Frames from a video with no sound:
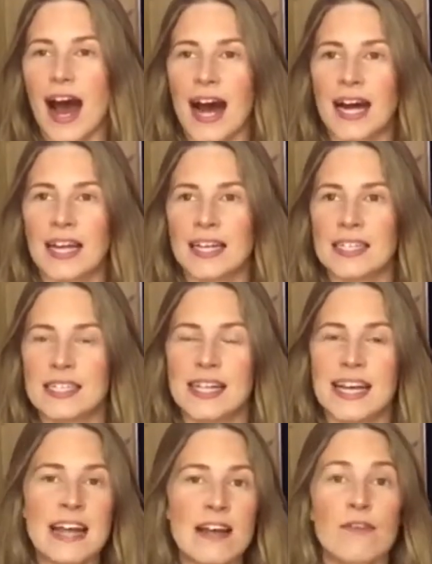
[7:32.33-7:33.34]
And
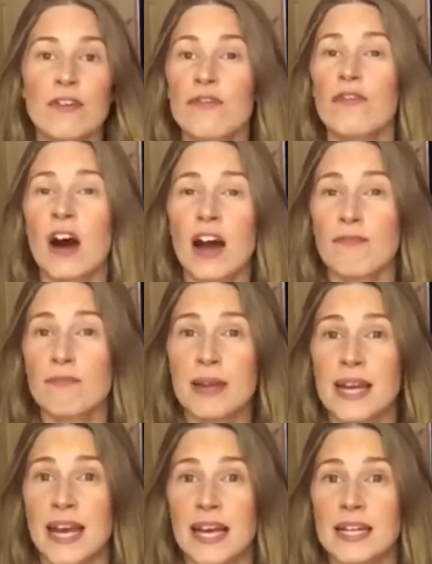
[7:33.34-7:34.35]
even 5
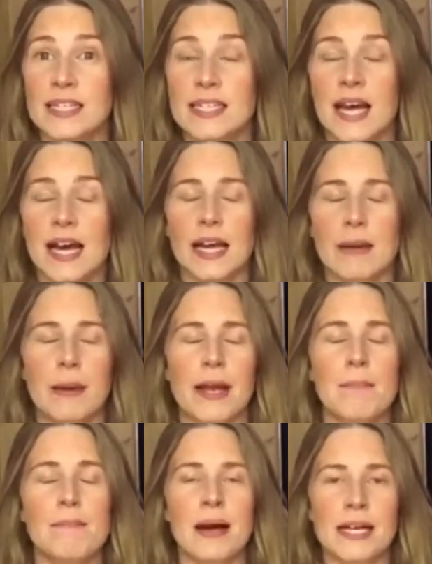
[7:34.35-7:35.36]
minutes can
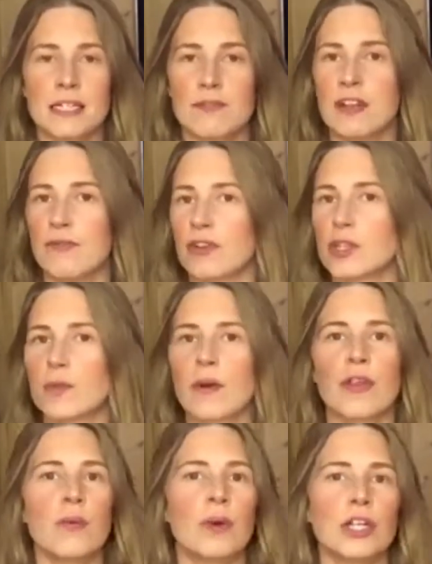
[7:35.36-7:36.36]
make a massive difference,
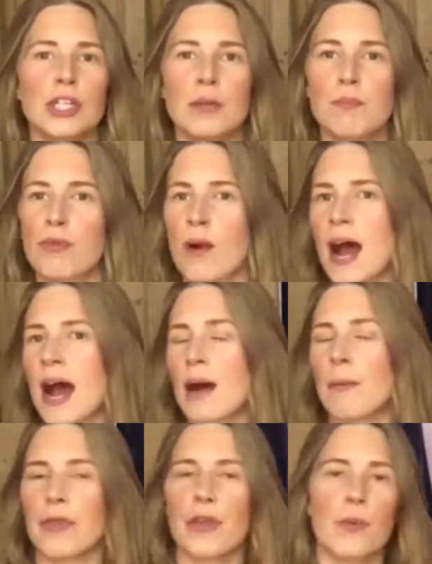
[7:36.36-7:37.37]
whether you want to do prayer,
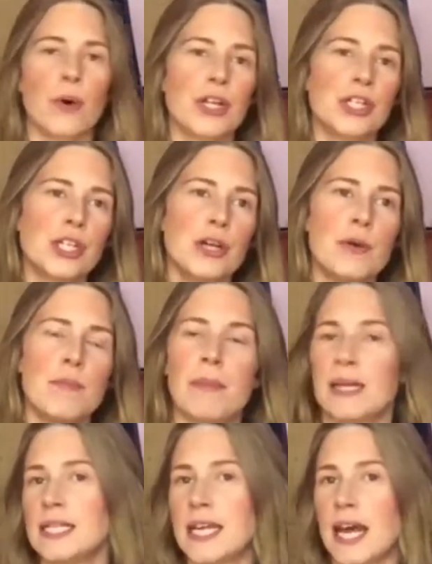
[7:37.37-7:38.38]
whether you want to do
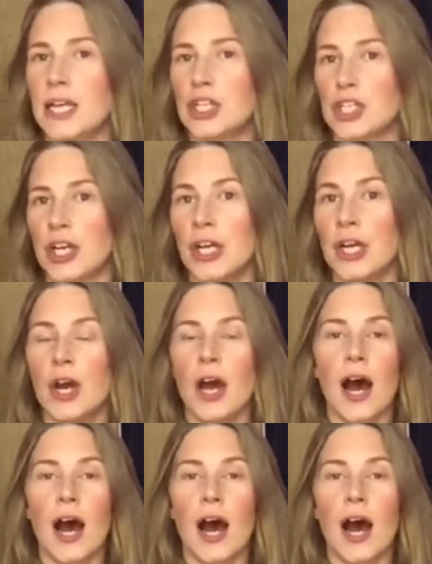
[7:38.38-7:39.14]
meditation.